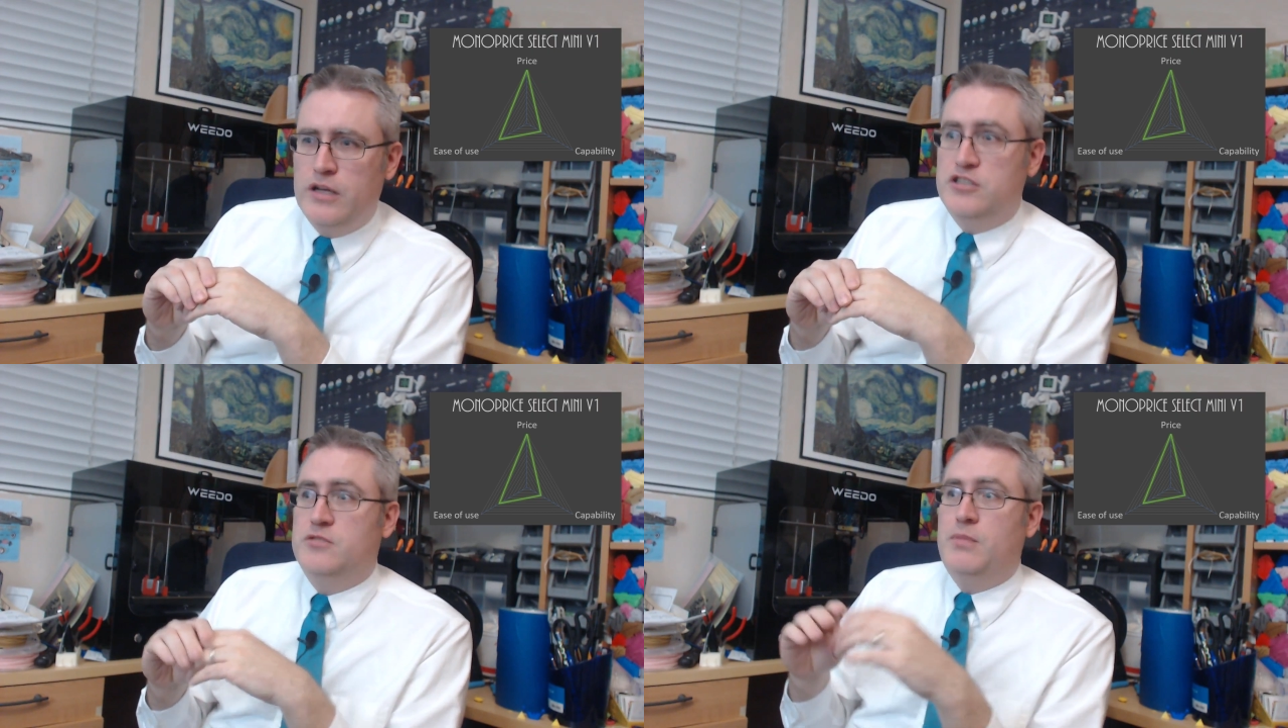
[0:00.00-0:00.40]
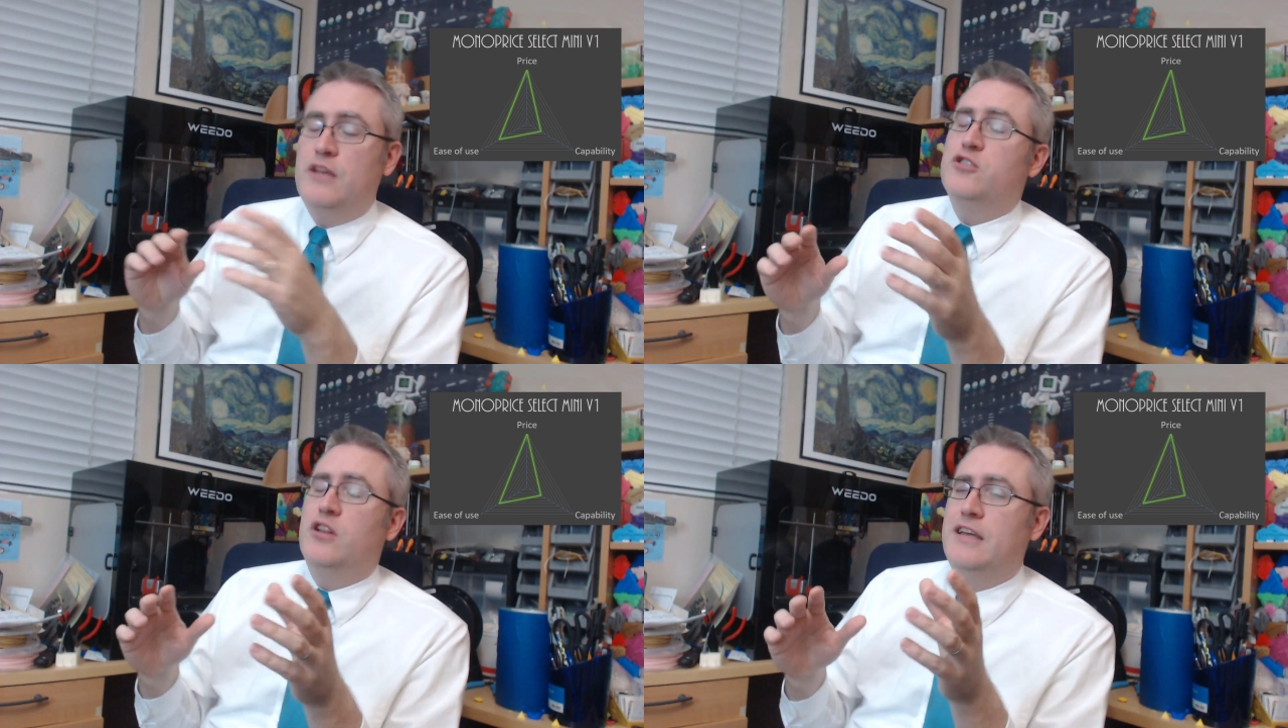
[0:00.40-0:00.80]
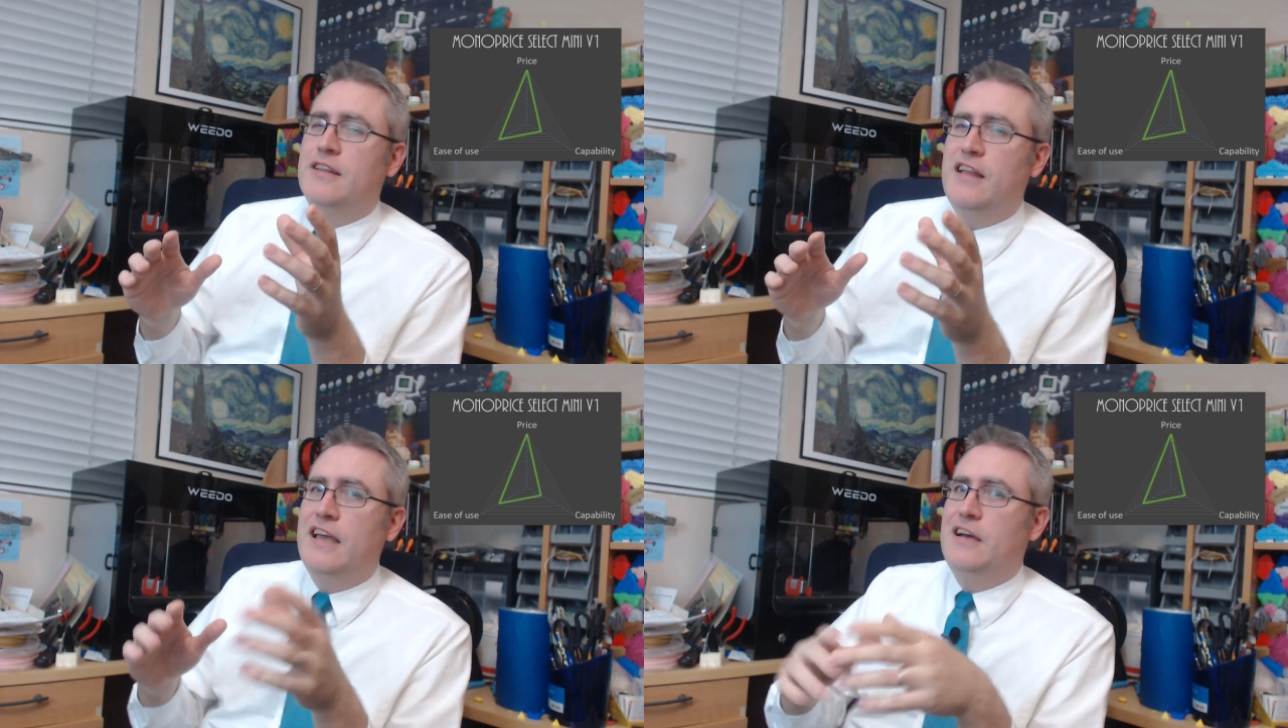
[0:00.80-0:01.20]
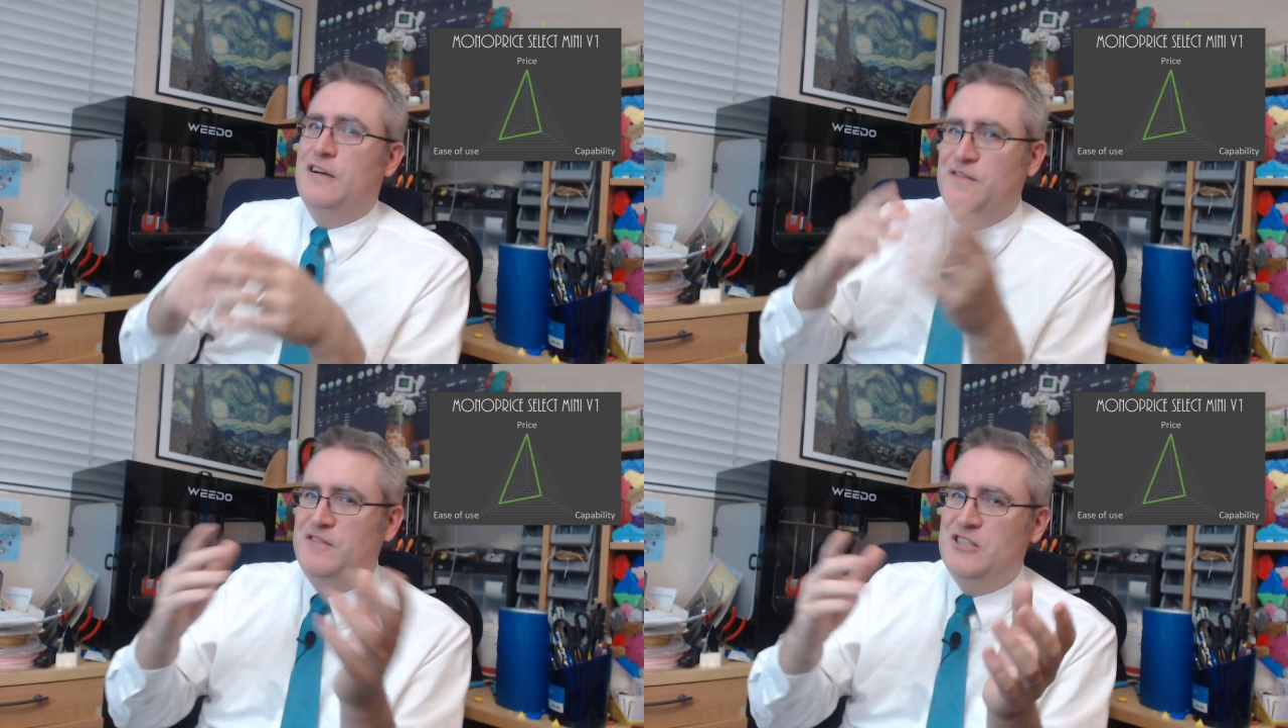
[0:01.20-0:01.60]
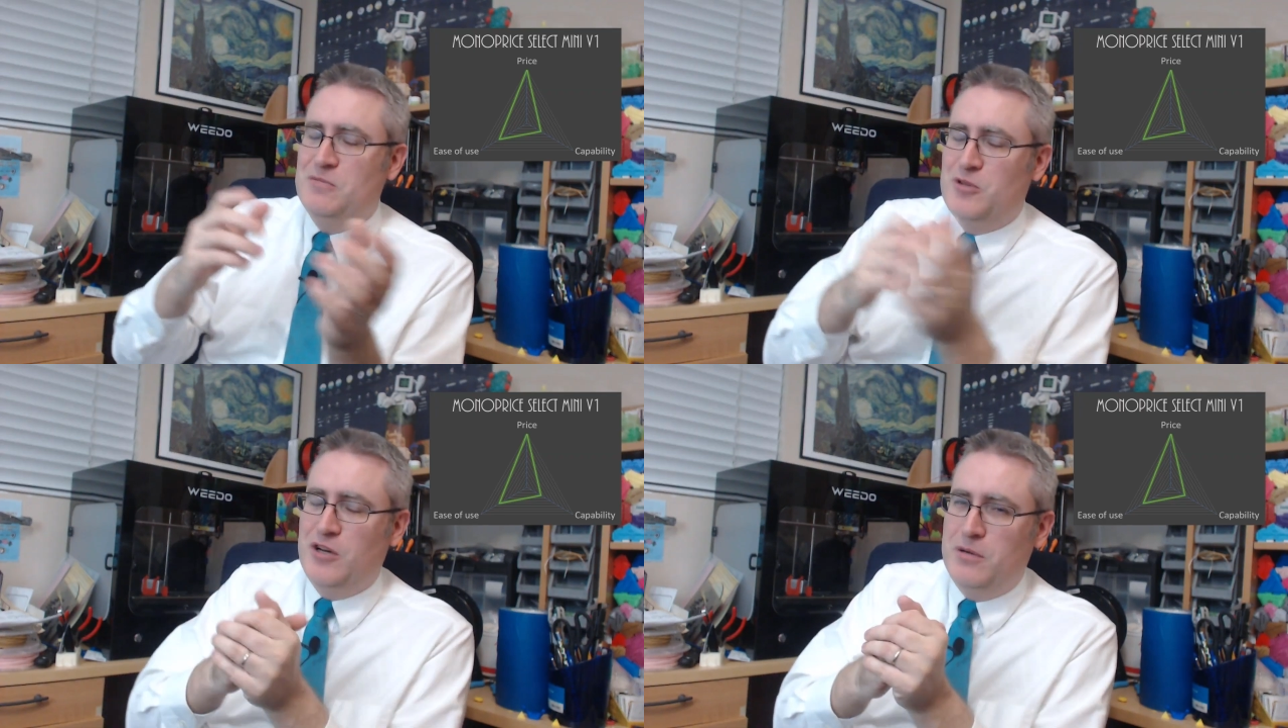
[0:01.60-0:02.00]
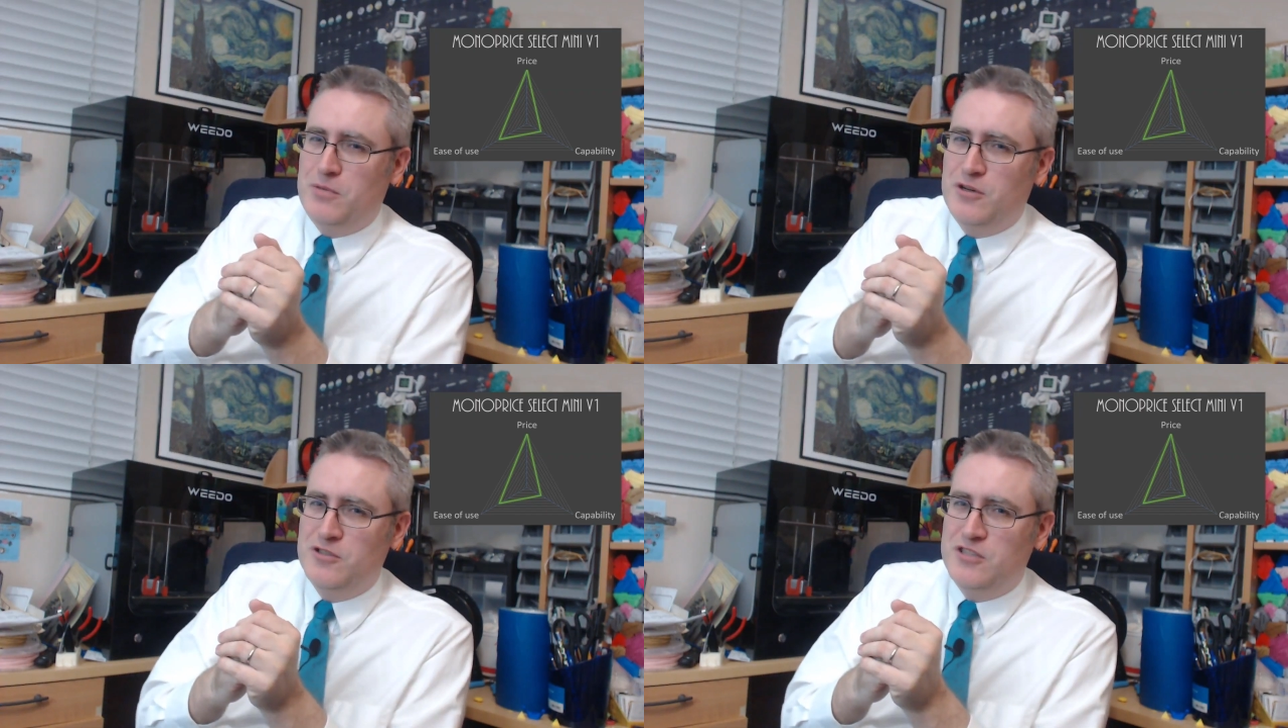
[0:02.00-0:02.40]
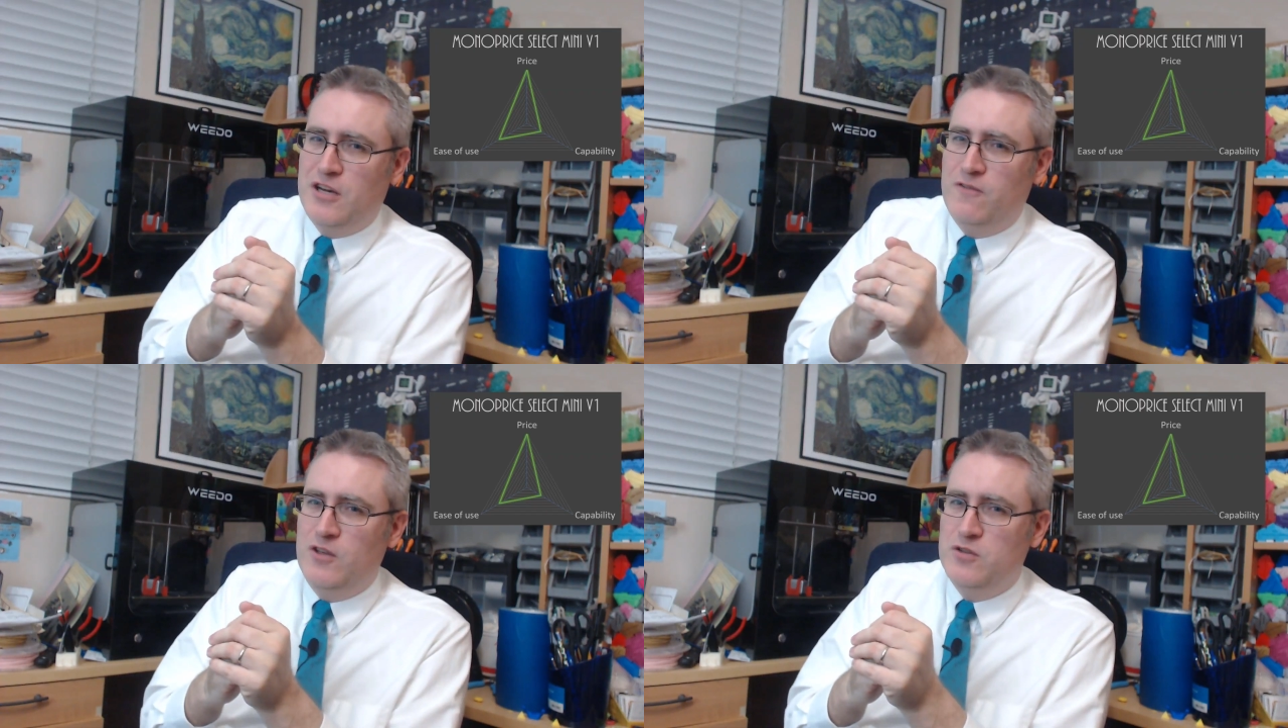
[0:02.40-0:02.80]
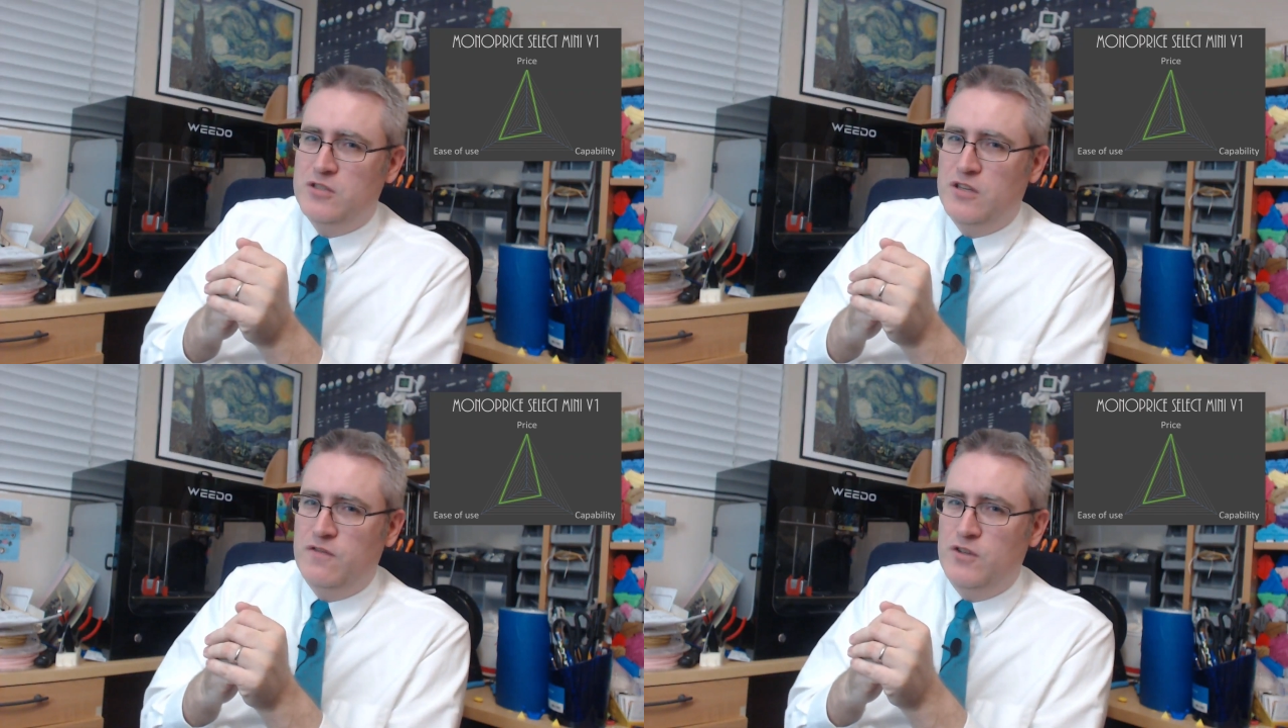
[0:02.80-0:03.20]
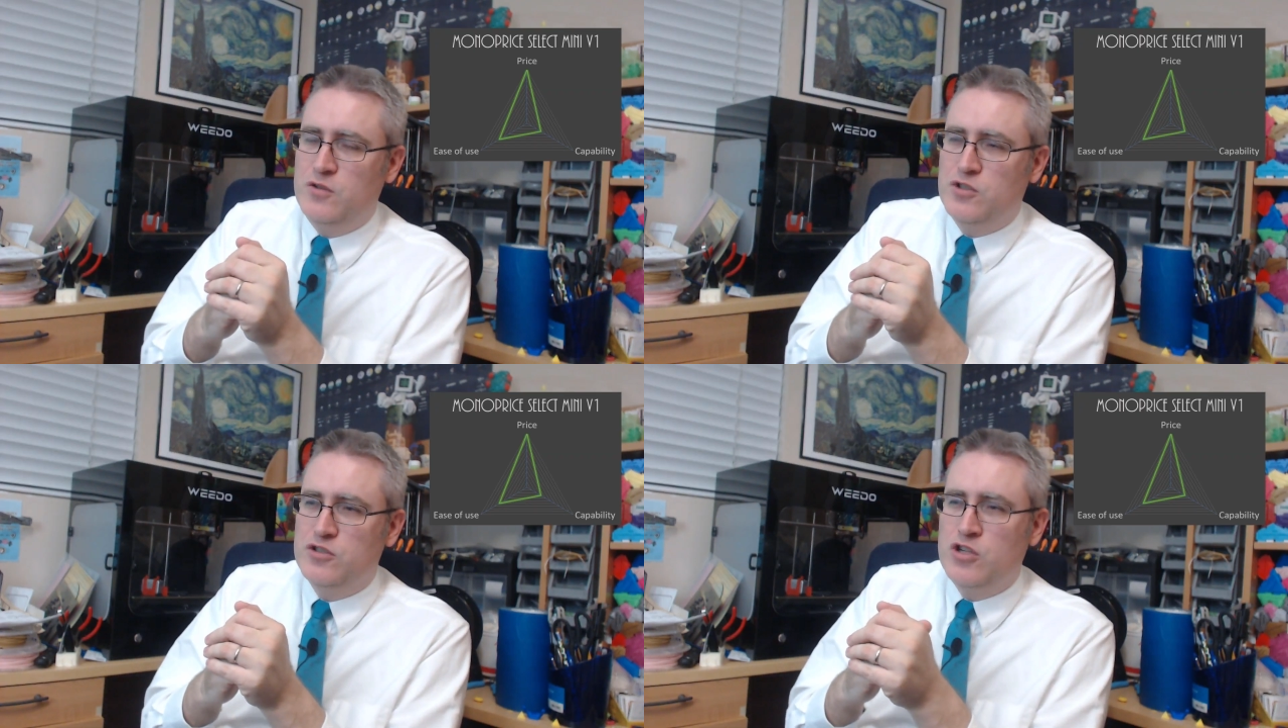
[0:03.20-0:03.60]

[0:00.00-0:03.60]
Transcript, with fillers: especially in light of some 3D printers that I've used in the future.